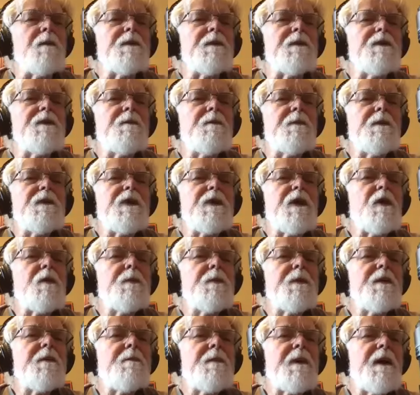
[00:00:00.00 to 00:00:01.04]
the
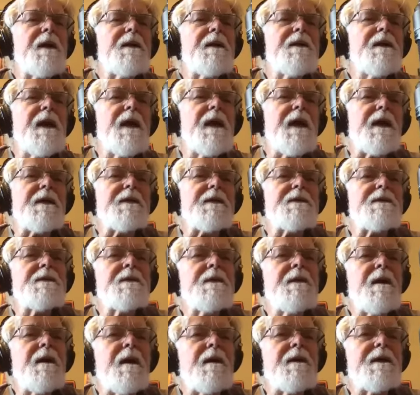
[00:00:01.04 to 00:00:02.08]
Plutopia podcast.
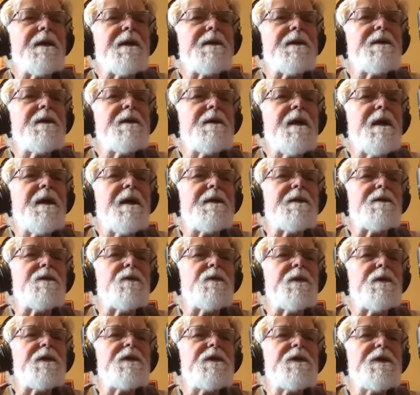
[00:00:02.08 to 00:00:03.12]
Our guest today is
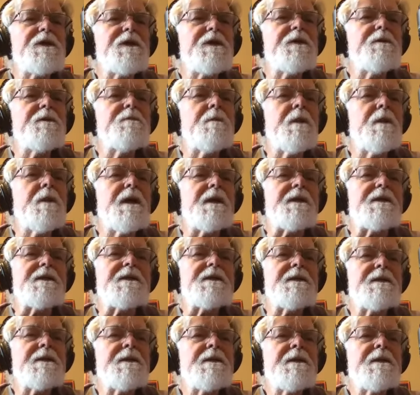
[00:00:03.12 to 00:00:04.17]
Renshin
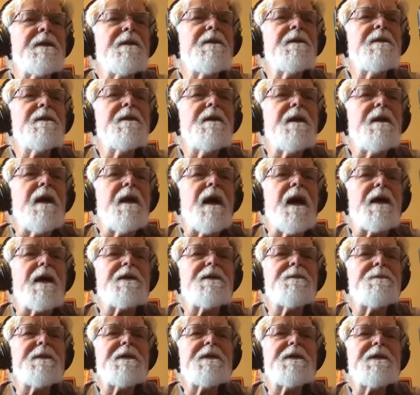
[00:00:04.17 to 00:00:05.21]
Bunce, a
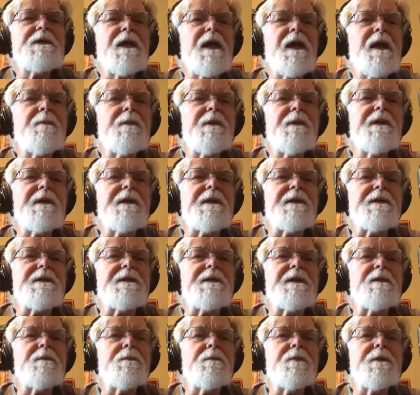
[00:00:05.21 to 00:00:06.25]
hospice chaplain and
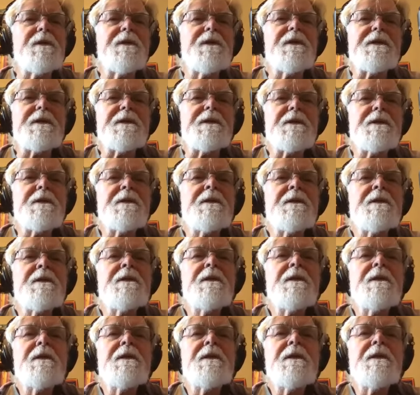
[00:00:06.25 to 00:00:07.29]
Zen priest.
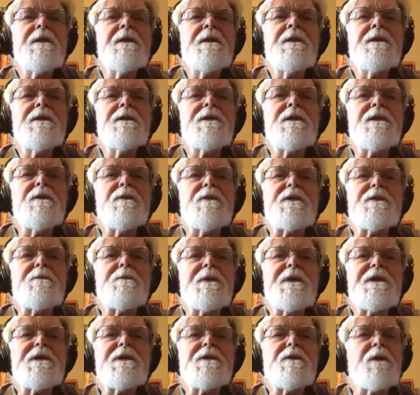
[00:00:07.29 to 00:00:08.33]
She was
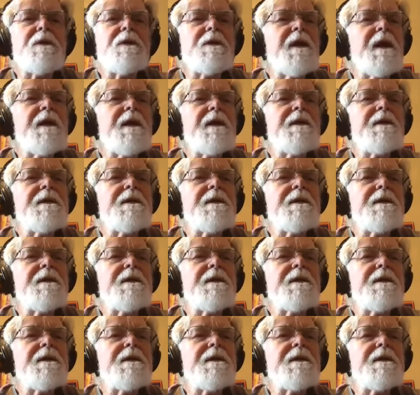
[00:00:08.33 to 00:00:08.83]
priest ordained at